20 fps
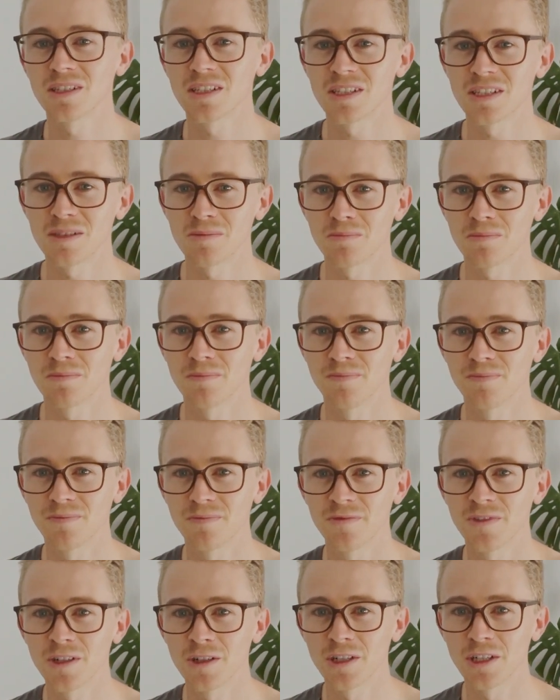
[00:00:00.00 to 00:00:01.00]
It's
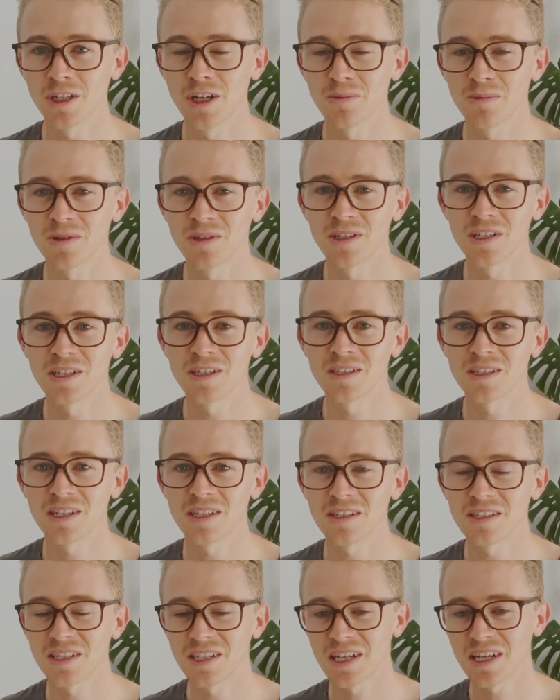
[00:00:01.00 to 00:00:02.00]
very common these
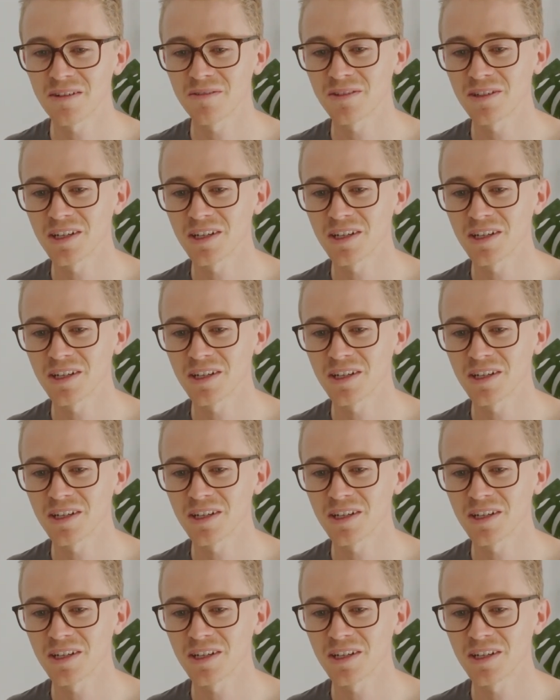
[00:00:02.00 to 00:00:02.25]
days to have